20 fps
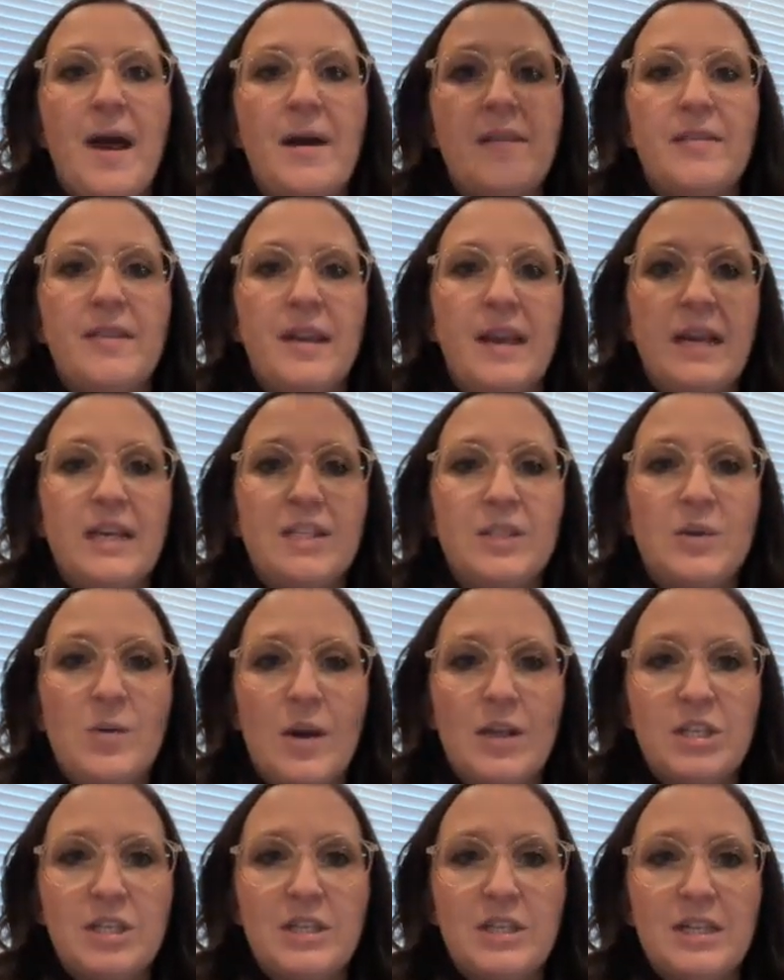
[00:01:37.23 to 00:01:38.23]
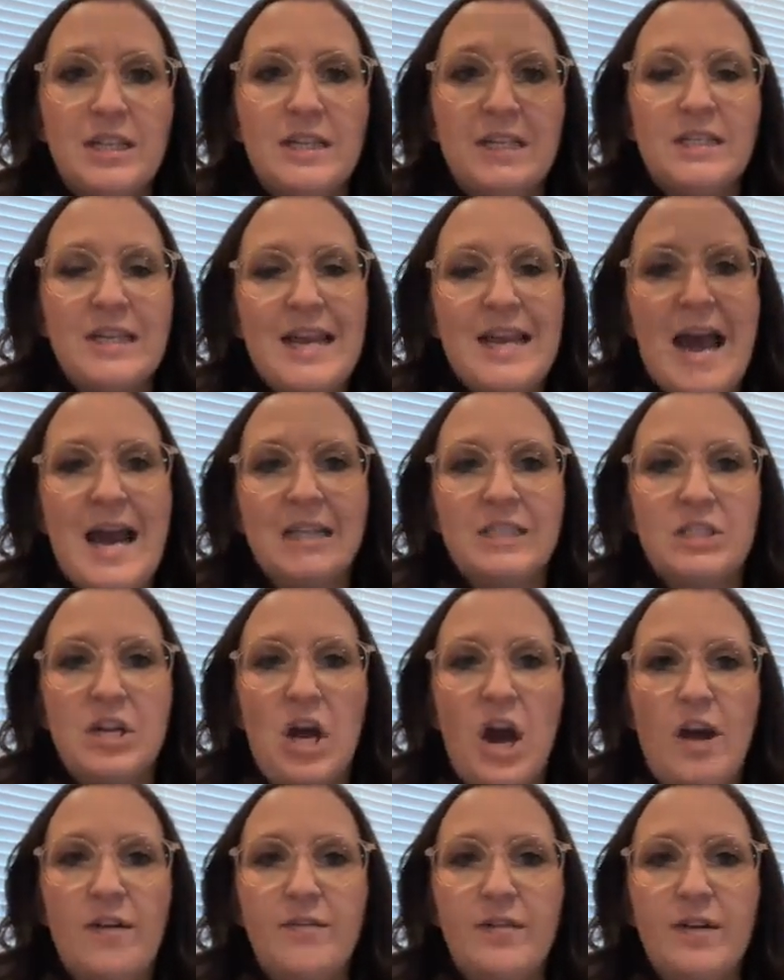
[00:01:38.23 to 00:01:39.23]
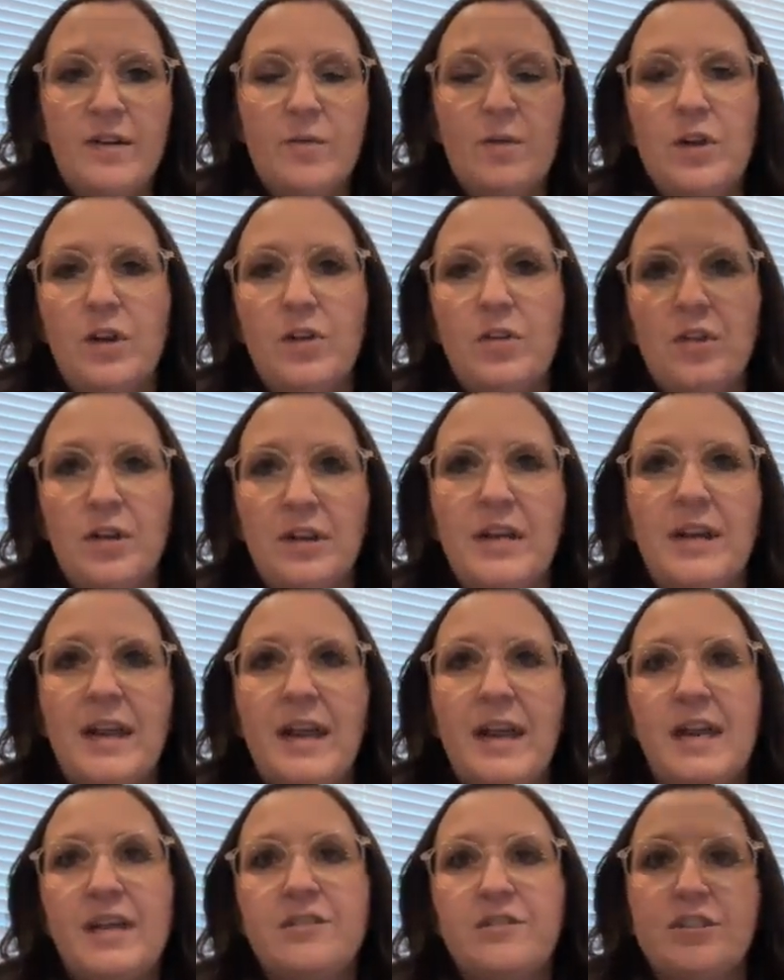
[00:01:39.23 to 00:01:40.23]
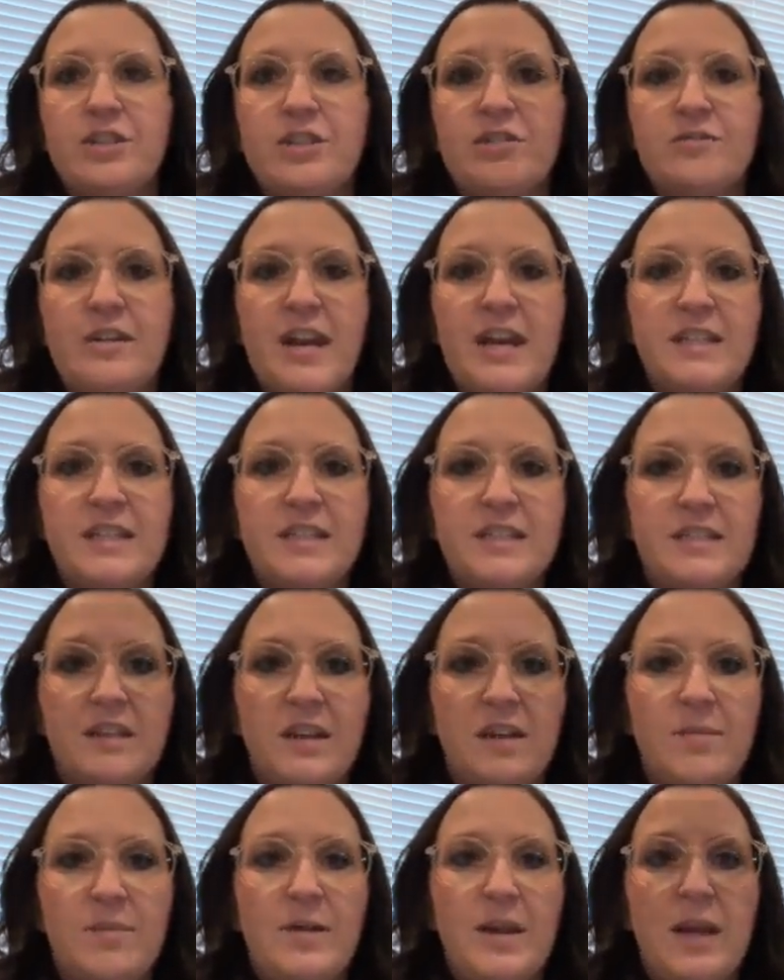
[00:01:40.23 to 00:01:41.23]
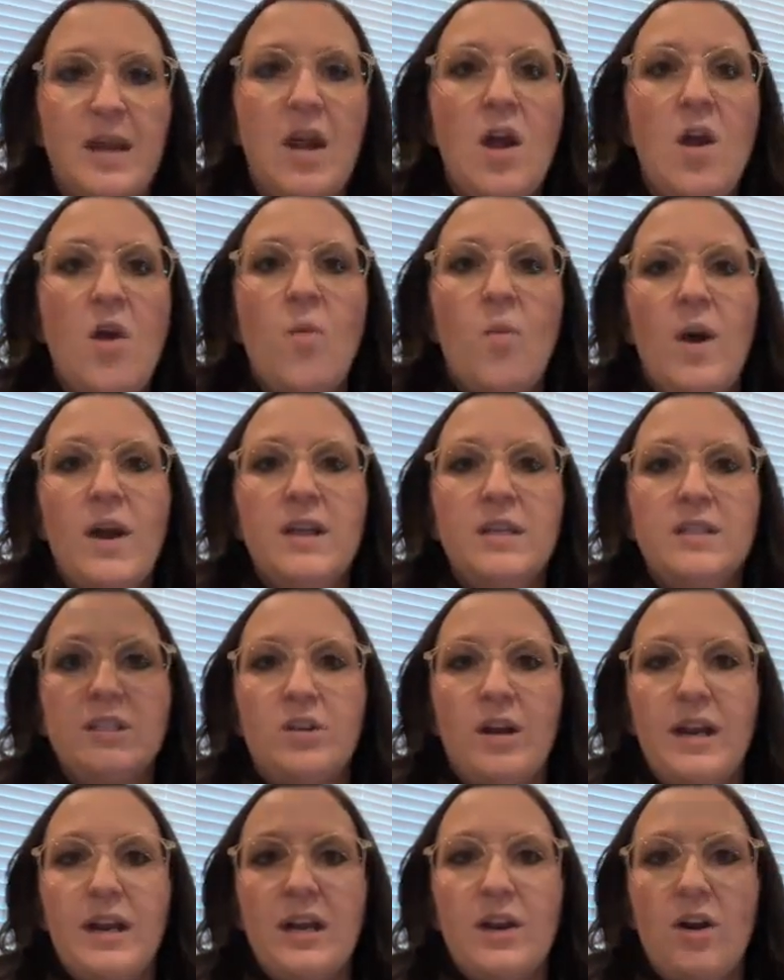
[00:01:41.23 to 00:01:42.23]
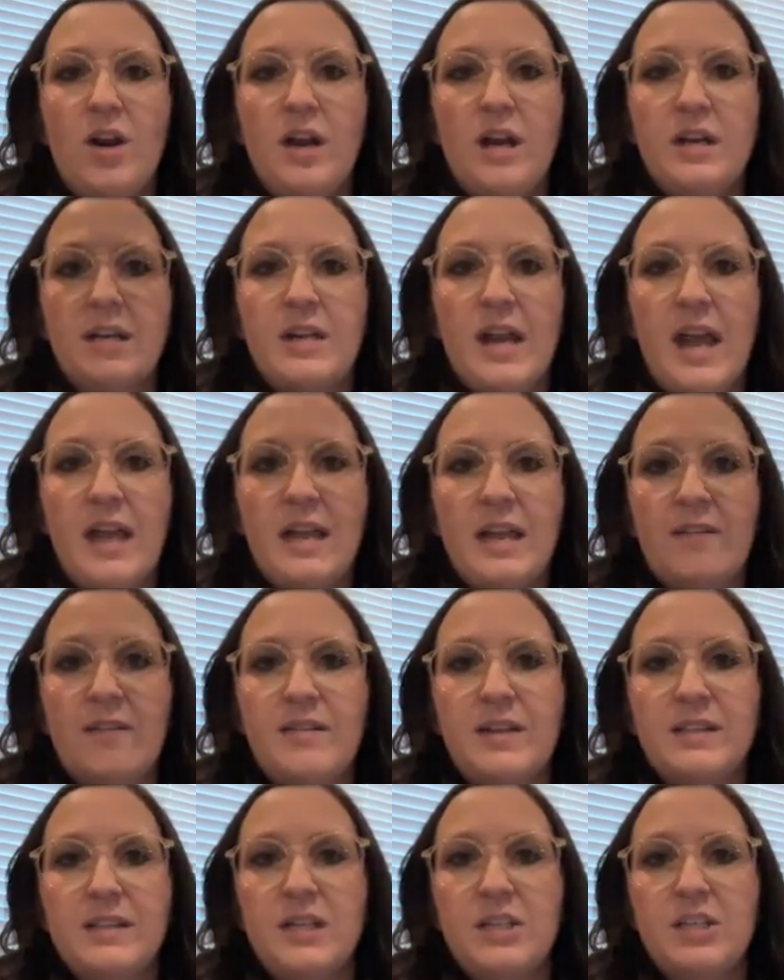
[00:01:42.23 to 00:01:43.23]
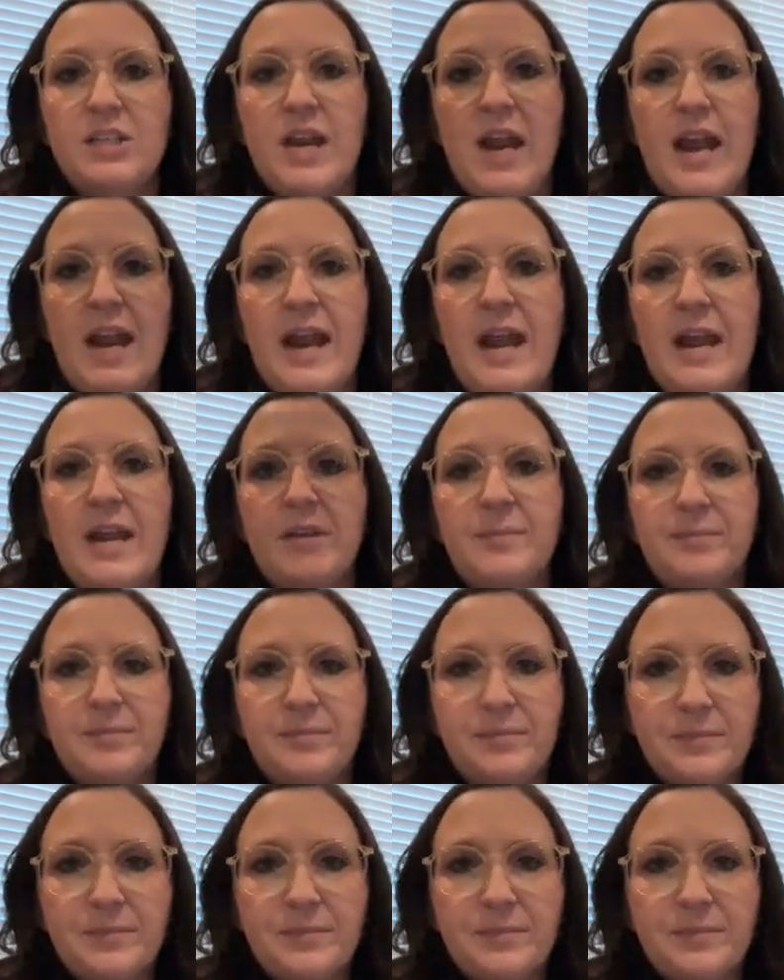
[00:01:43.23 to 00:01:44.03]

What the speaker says: The next question that's asked often when you're looking at interest rates is going to be why does credit card debt give us such a headache?